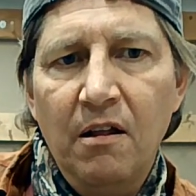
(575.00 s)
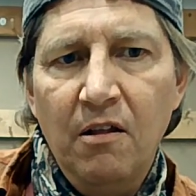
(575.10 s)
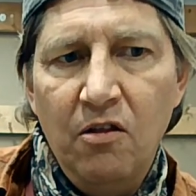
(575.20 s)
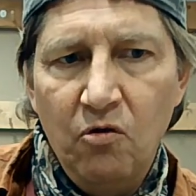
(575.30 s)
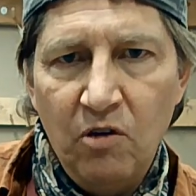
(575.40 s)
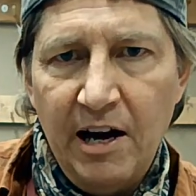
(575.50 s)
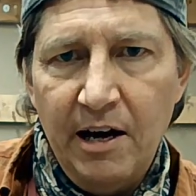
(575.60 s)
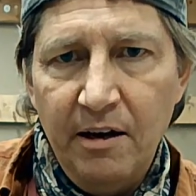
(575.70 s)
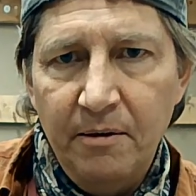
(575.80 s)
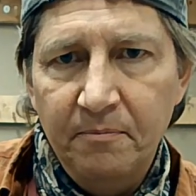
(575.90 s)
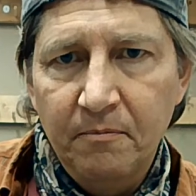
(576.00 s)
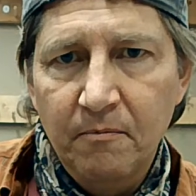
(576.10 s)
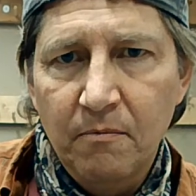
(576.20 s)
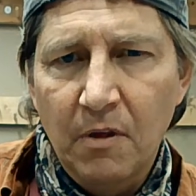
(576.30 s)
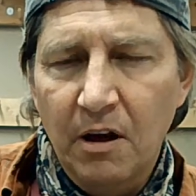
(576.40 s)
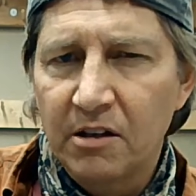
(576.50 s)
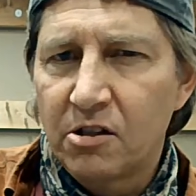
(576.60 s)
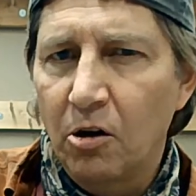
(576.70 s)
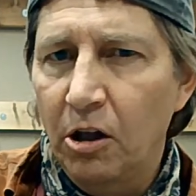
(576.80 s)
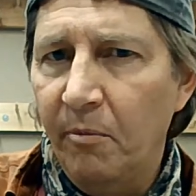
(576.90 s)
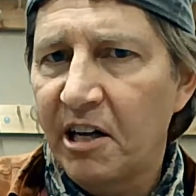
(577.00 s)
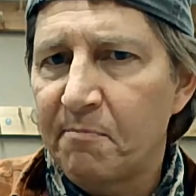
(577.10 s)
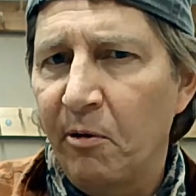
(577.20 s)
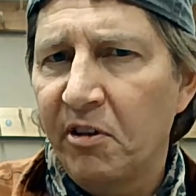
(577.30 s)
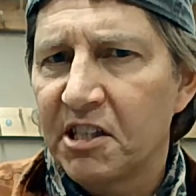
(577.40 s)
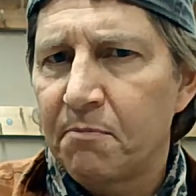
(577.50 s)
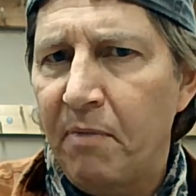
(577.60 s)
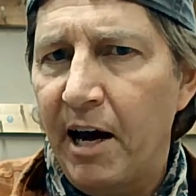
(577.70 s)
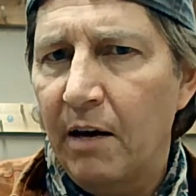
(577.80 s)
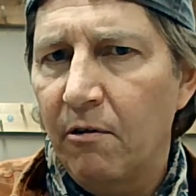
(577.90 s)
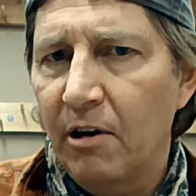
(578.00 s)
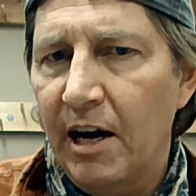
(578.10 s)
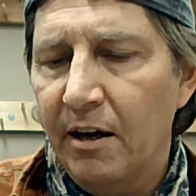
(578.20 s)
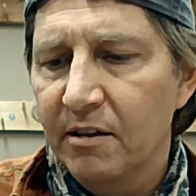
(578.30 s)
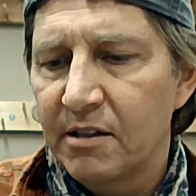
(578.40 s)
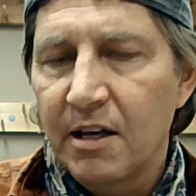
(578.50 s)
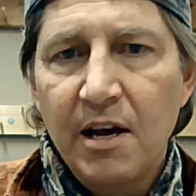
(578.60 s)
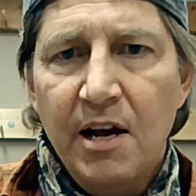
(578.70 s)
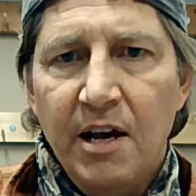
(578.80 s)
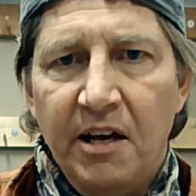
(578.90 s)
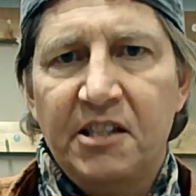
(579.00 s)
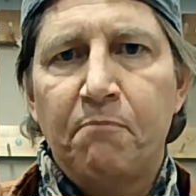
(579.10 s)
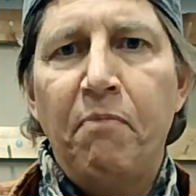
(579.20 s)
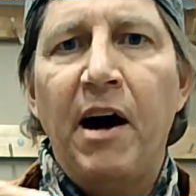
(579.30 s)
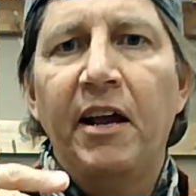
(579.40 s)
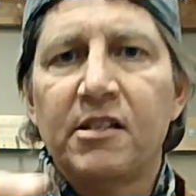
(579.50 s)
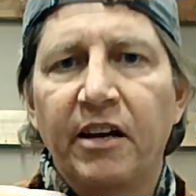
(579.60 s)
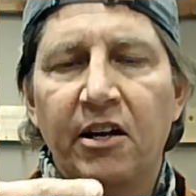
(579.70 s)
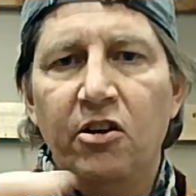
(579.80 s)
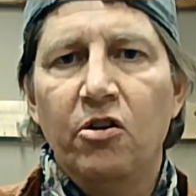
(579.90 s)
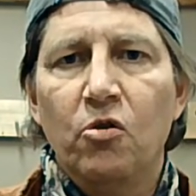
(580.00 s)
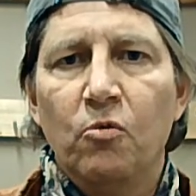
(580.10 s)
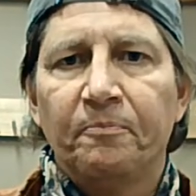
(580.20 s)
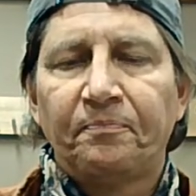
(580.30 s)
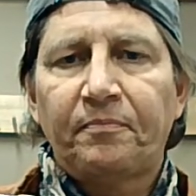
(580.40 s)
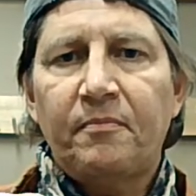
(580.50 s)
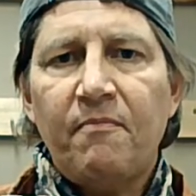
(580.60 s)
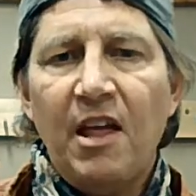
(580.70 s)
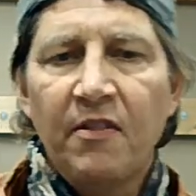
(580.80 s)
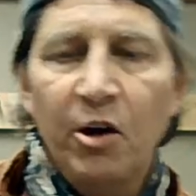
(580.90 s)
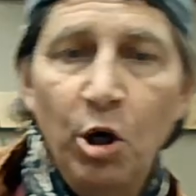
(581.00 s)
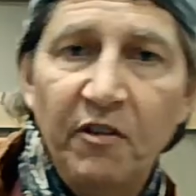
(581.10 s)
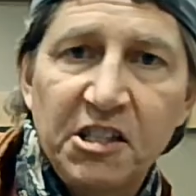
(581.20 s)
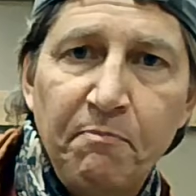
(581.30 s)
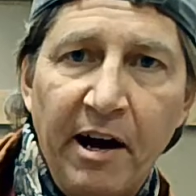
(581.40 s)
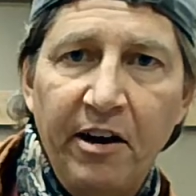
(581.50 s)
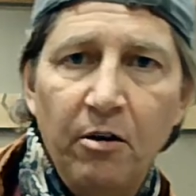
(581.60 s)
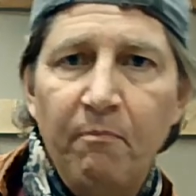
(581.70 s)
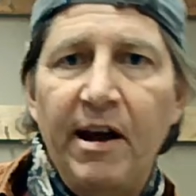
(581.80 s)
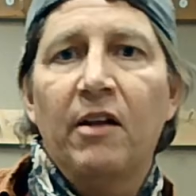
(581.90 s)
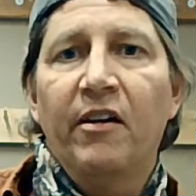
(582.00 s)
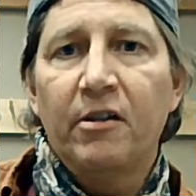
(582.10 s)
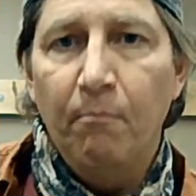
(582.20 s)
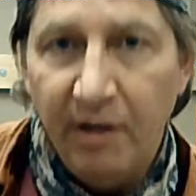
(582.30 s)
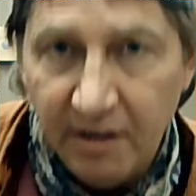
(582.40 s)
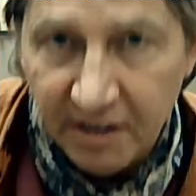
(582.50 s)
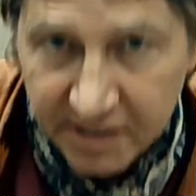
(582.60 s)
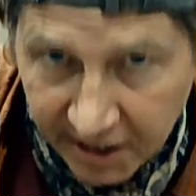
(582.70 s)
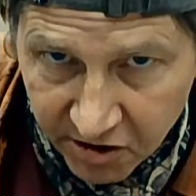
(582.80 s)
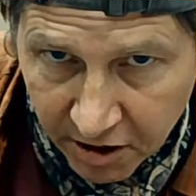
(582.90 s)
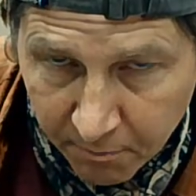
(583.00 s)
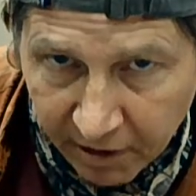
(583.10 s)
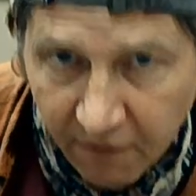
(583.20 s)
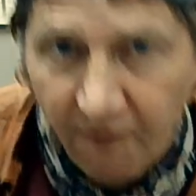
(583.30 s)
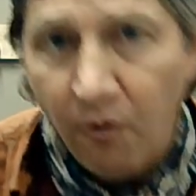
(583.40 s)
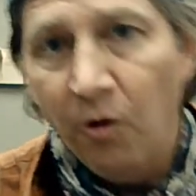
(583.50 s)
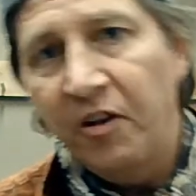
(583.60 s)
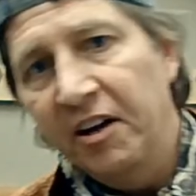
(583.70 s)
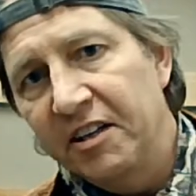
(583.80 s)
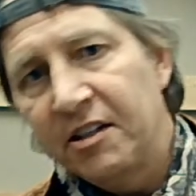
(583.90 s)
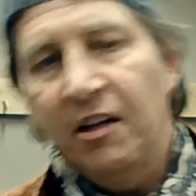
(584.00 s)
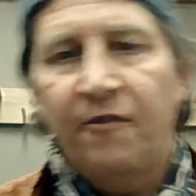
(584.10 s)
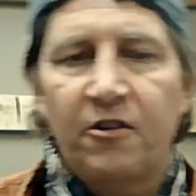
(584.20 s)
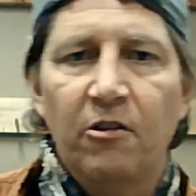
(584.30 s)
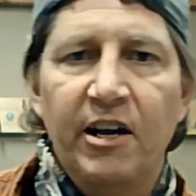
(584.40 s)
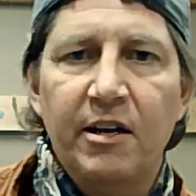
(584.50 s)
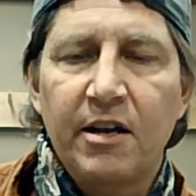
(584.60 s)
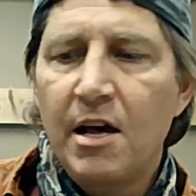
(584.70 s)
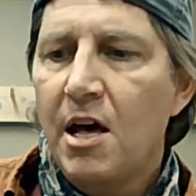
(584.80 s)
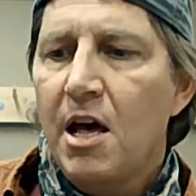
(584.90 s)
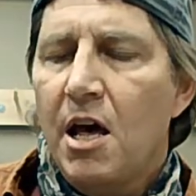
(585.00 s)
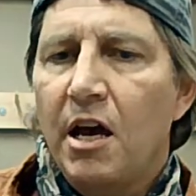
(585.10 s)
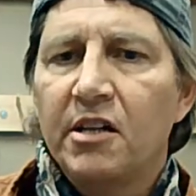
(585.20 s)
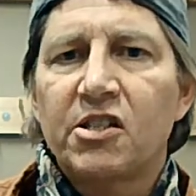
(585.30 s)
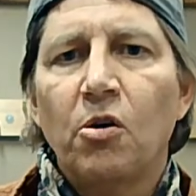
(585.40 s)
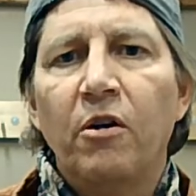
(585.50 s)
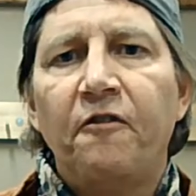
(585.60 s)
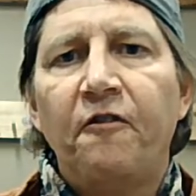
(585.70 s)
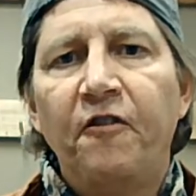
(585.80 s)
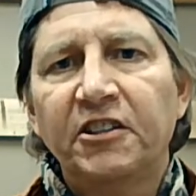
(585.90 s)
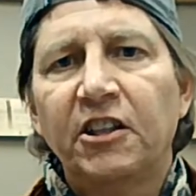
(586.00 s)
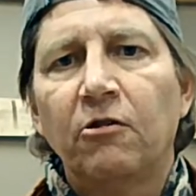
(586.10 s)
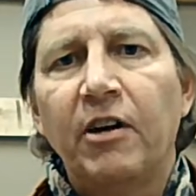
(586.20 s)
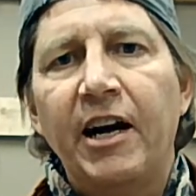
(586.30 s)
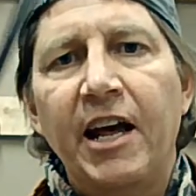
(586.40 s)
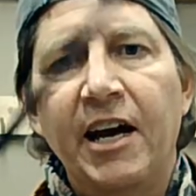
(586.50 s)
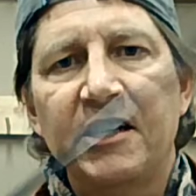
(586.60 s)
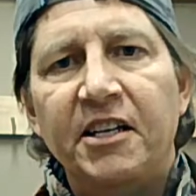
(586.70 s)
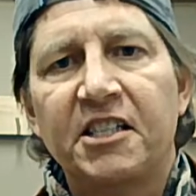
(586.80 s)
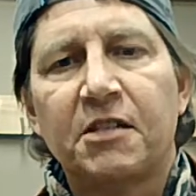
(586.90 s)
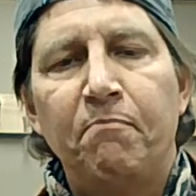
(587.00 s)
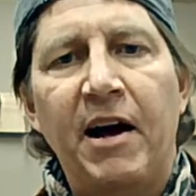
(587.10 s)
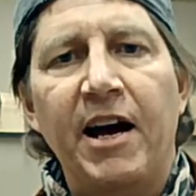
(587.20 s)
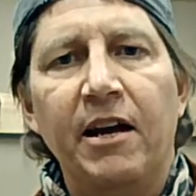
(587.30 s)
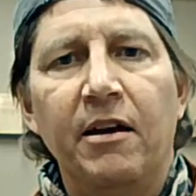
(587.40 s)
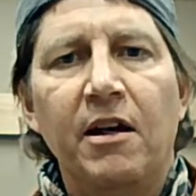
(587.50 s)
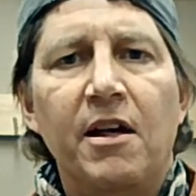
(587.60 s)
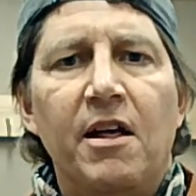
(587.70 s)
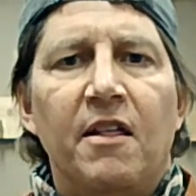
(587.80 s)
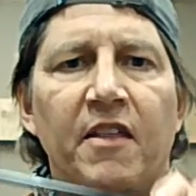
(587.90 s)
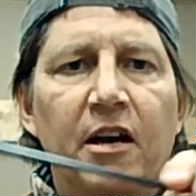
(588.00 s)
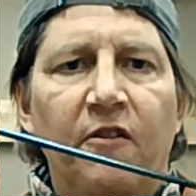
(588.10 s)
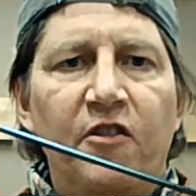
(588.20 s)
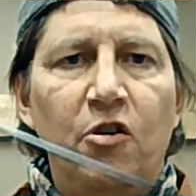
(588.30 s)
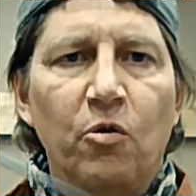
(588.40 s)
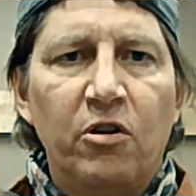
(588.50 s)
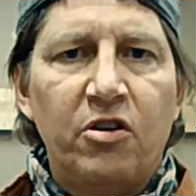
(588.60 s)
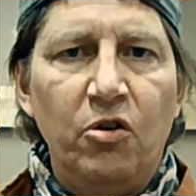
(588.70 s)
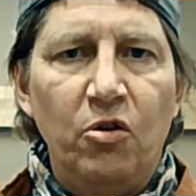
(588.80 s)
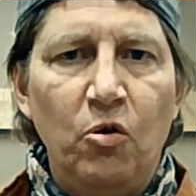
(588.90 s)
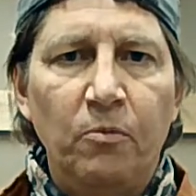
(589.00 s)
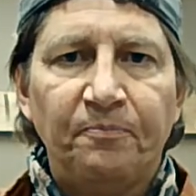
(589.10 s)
the rod. And so let me explain what the spine of a rod is. A spine is like you, that you have a spine on your back, you like to bend. It's easier to bend forward than it is left or right. And so a fishing rod has a spine that if you were to,